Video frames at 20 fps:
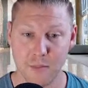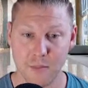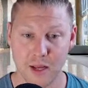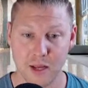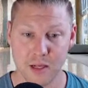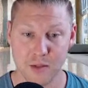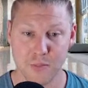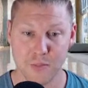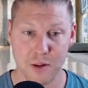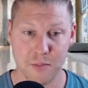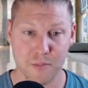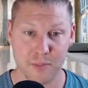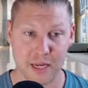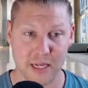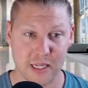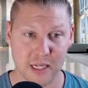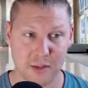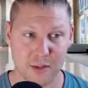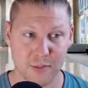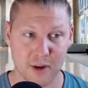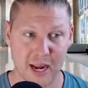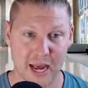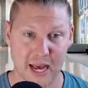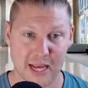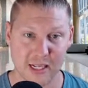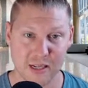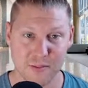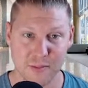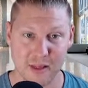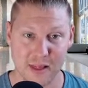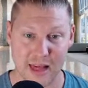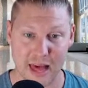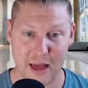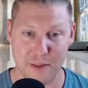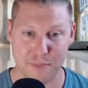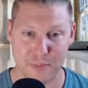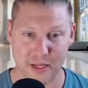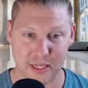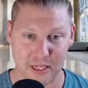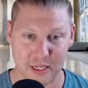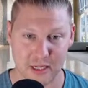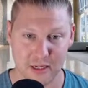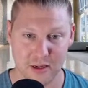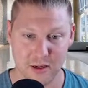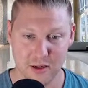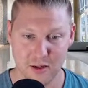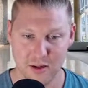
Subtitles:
has been busy, but it hasn't been that busy.